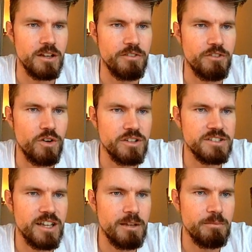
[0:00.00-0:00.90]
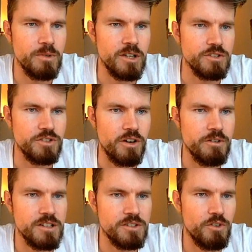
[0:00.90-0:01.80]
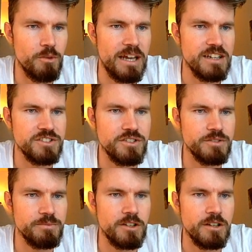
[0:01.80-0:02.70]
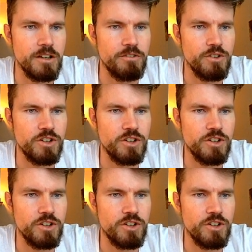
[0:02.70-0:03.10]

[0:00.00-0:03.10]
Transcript: They've got the same tutorial as for Balancer, for